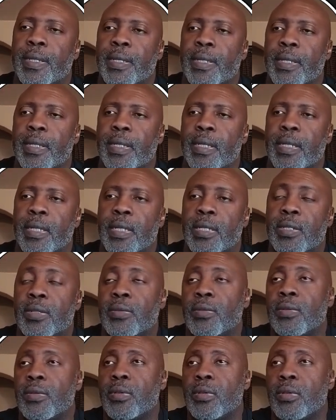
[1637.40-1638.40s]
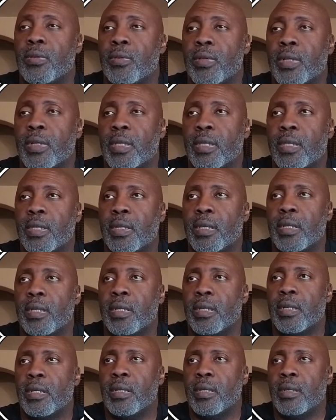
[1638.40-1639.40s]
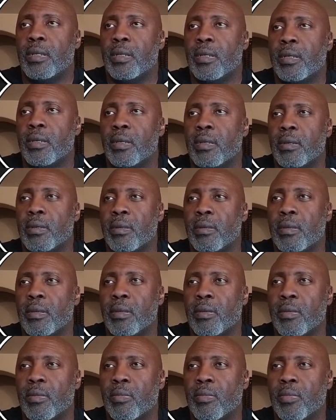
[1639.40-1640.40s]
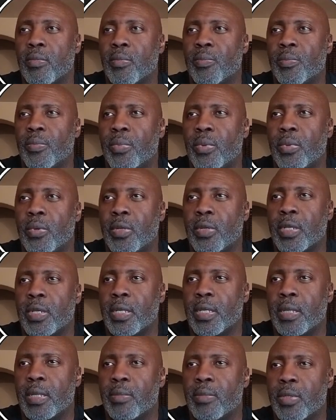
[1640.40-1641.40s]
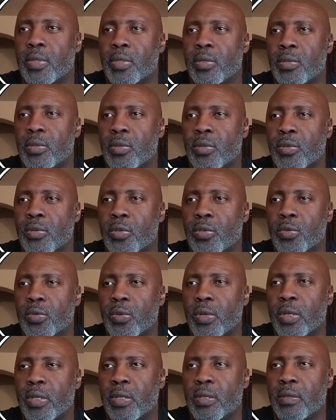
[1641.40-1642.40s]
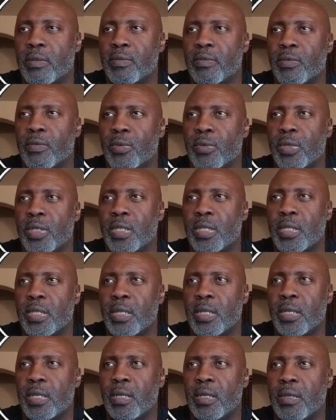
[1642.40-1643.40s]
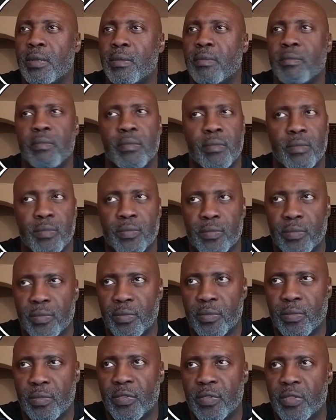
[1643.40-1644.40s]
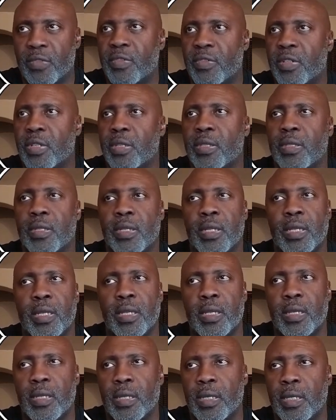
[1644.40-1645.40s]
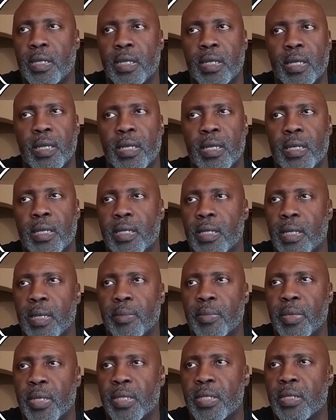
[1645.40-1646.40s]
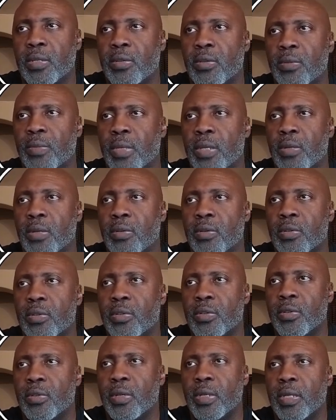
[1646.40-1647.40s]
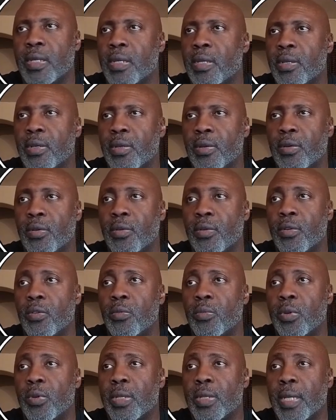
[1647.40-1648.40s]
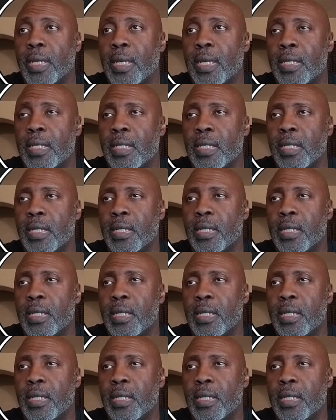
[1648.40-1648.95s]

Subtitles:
Let's go look at the port numbers on .12. We see 5388. Yep, that's a domain controller. No port 80.